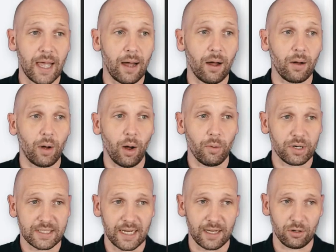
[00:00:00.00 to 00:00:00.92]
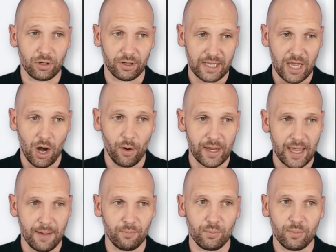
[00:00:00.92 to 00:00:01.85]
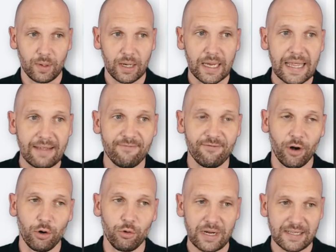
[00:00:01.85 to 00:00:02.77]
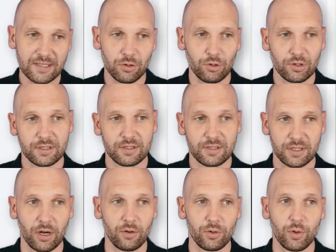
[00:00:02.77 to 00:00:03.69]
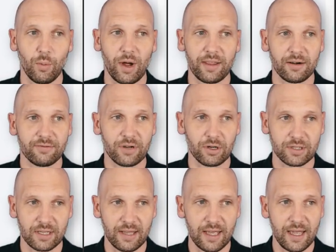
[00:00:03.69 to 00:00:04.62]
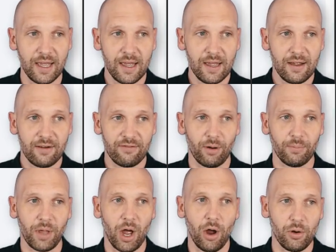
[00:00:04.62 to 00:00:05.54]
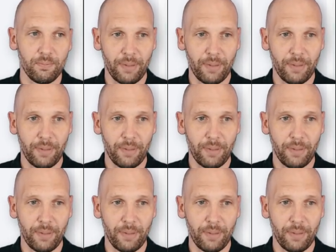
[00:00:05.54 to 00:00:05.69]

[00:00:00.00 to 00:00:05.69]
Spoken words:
I want to take a look at the OEM info resource. So the way that I've got to there from the home